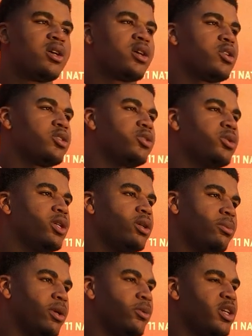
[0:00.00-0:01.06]
Coach Nua,
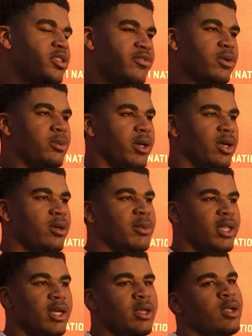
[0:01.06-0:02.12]
been watching film with him, and
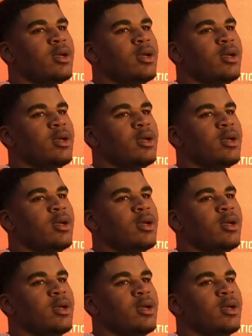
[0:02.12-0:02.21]
then